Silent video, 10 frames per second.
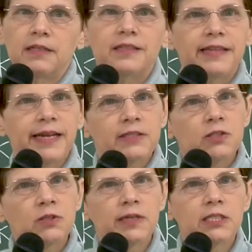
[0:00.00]
Did that
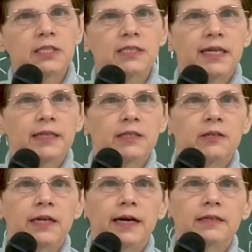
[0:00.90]
answer your question, Stanley,
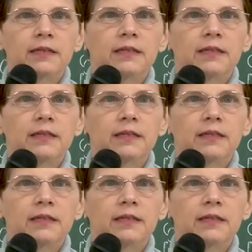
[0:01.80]
or not?